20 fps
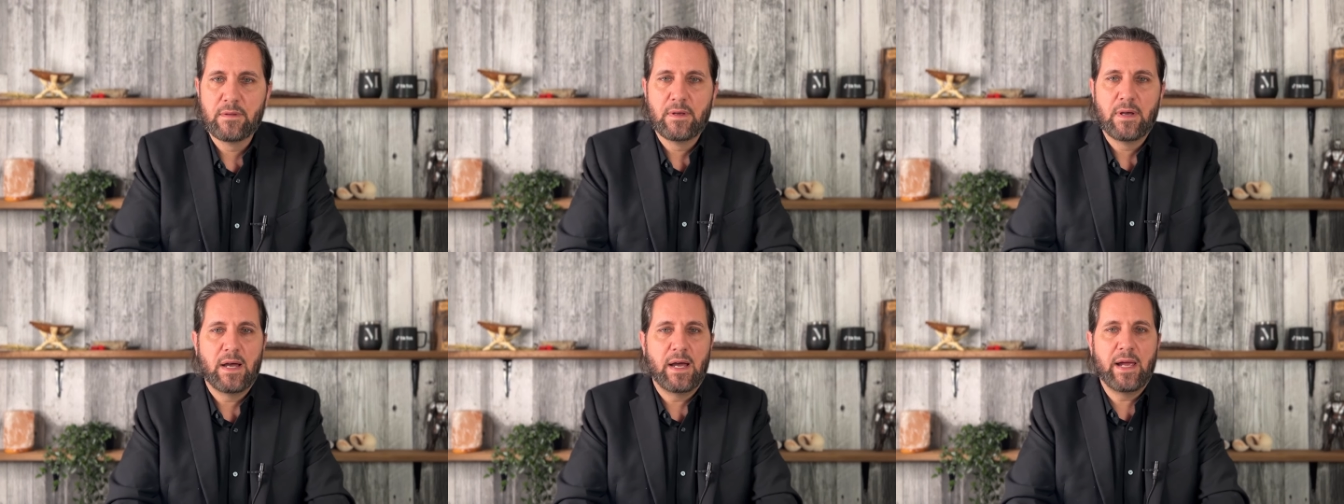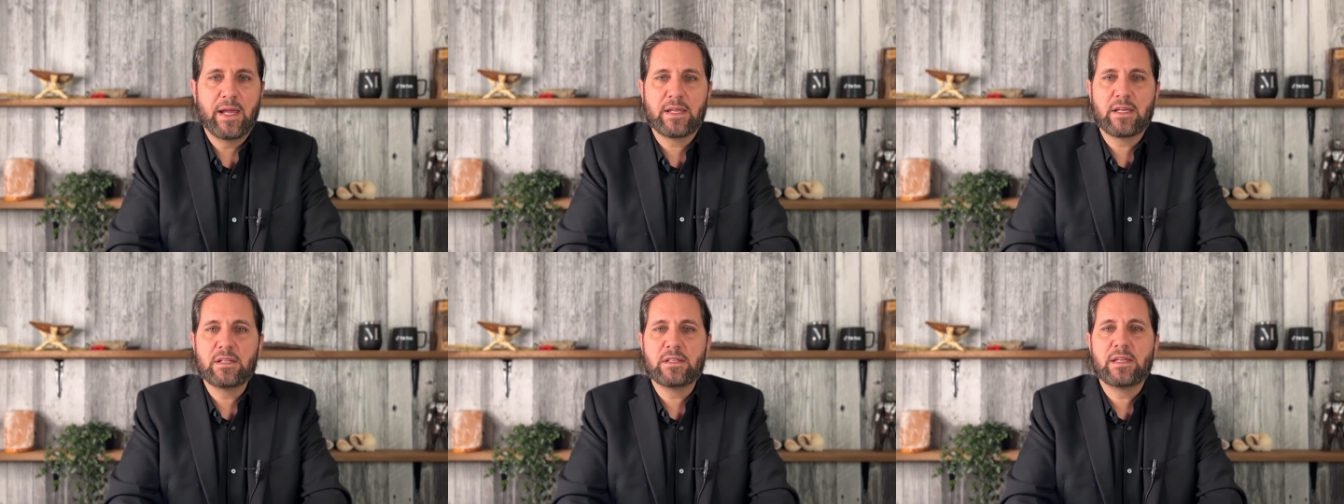
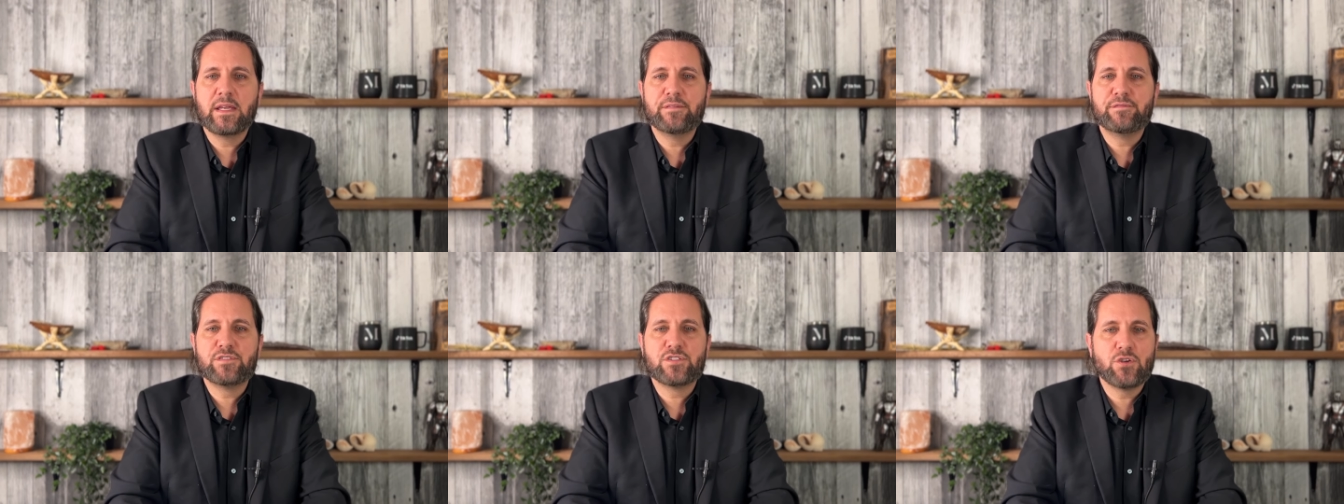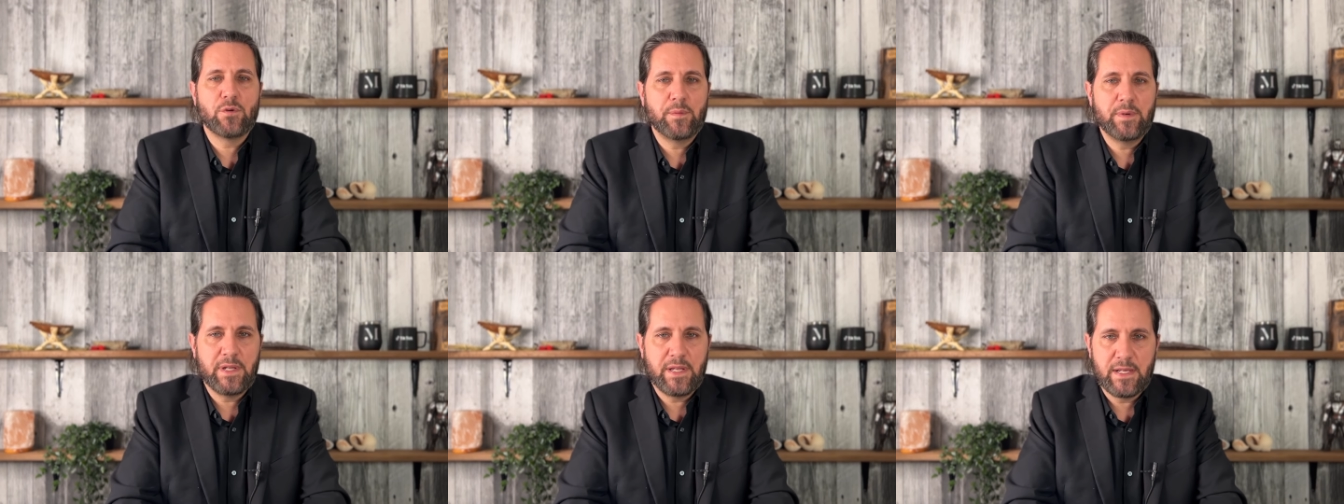I could give
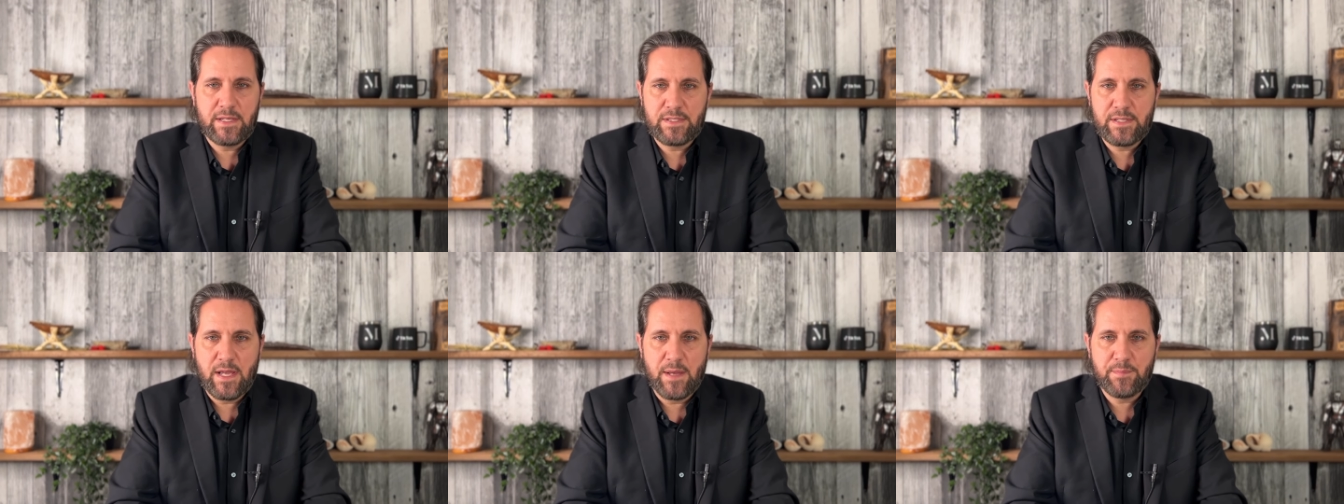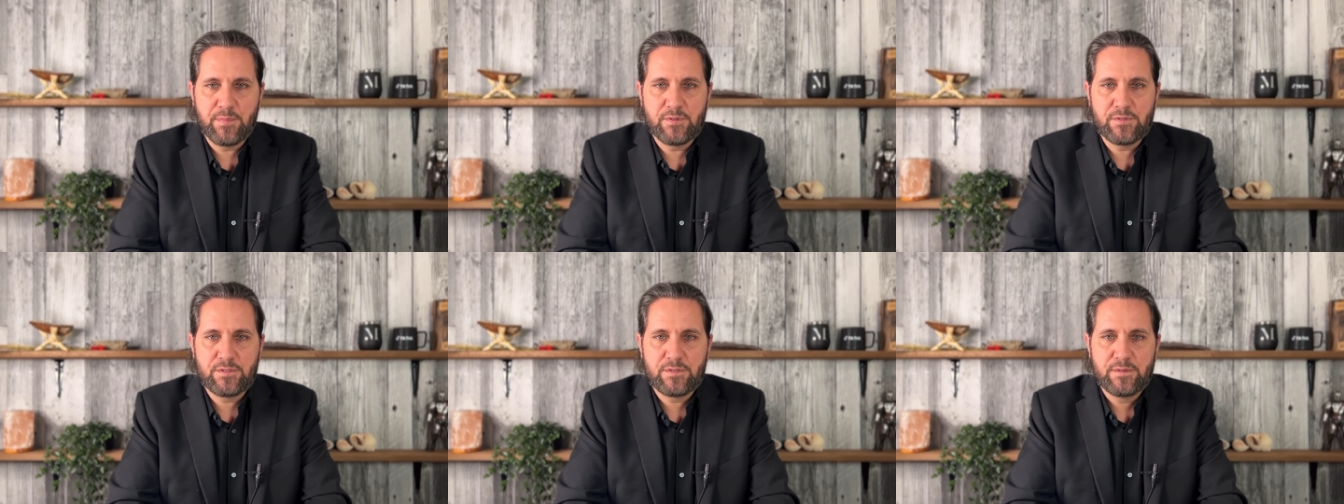so many
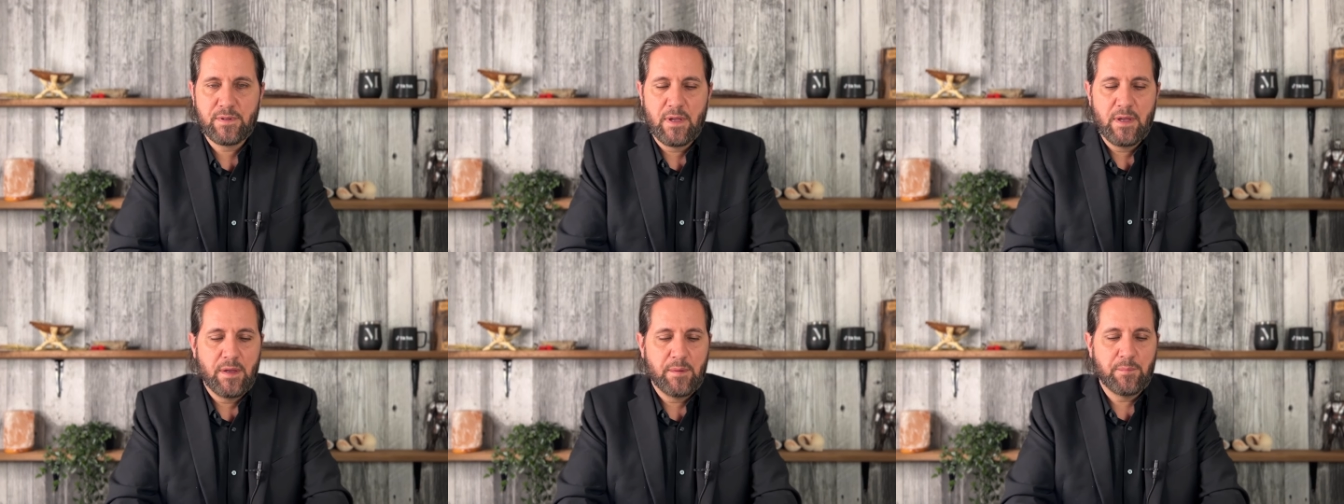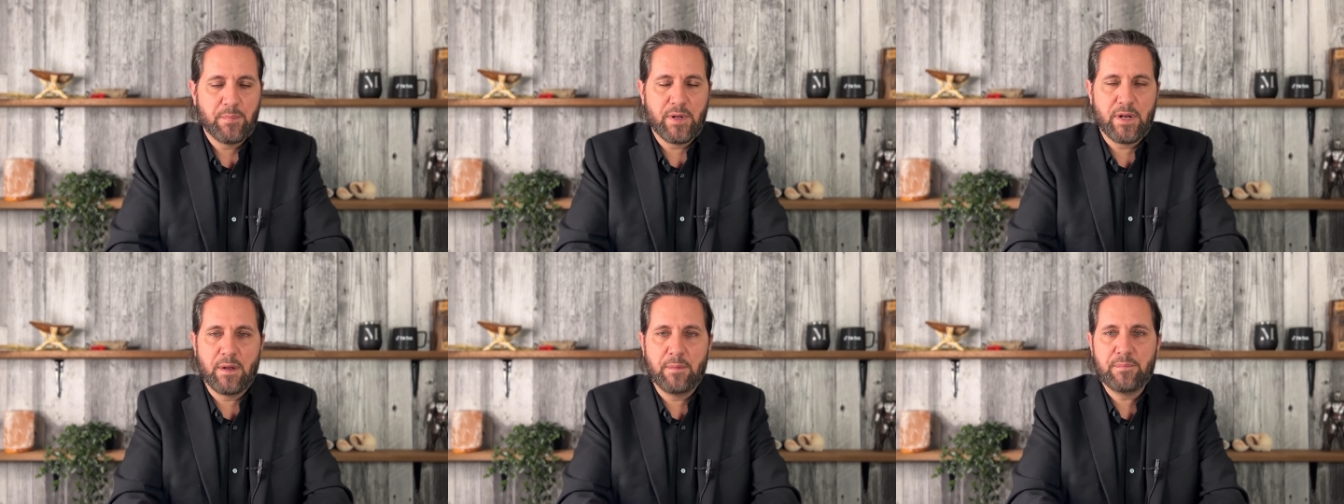examples,
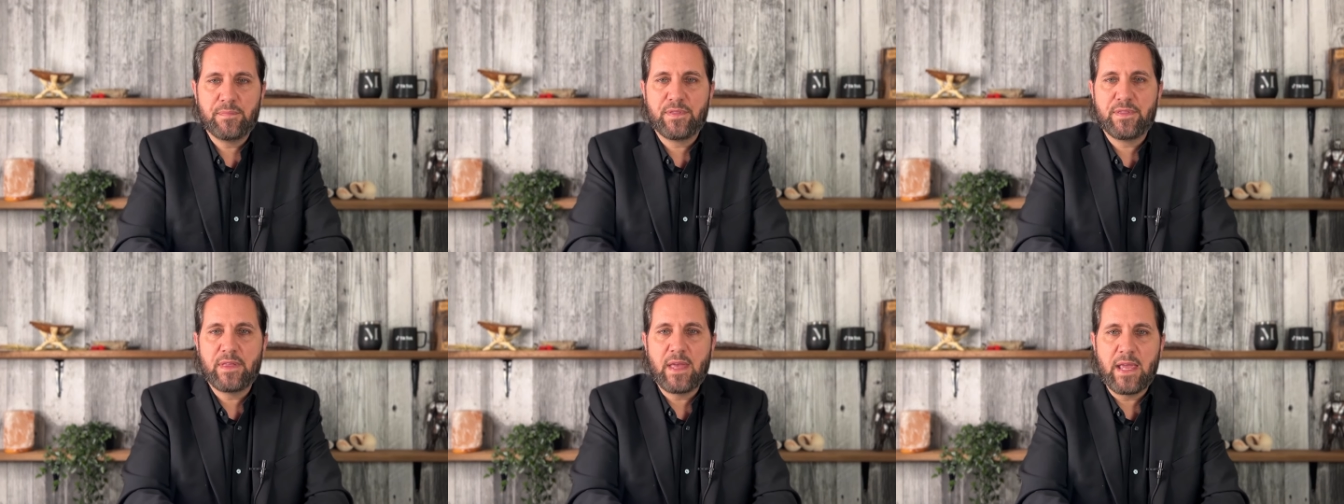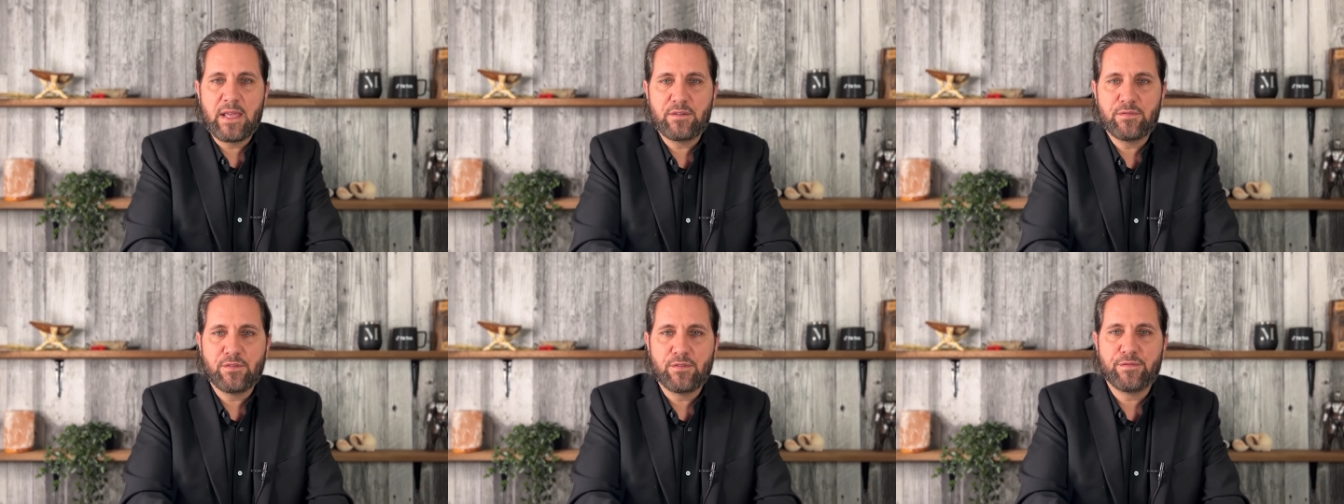but I'm
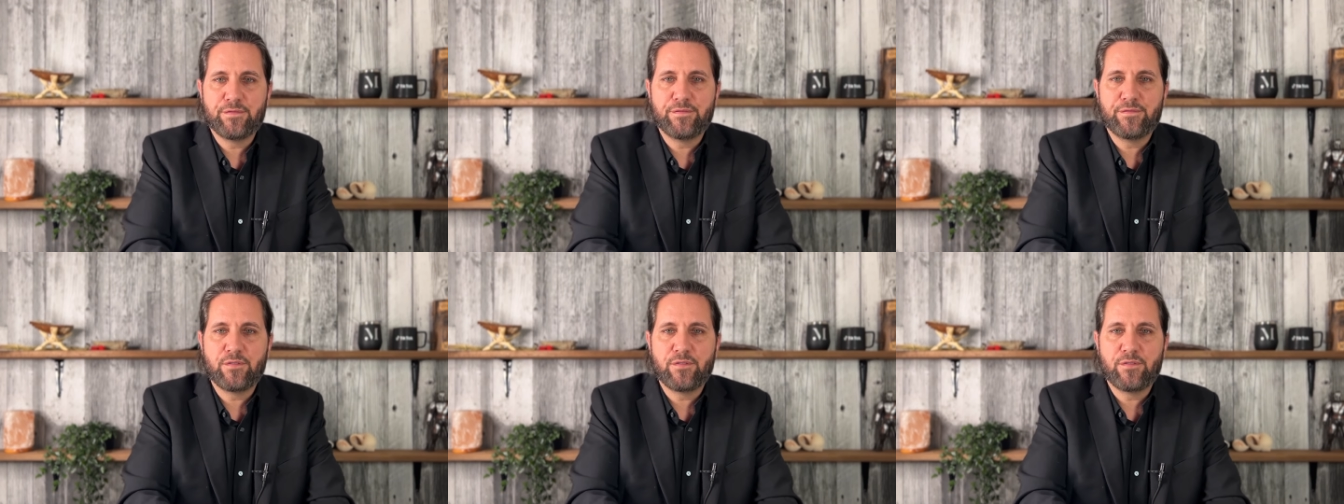thankful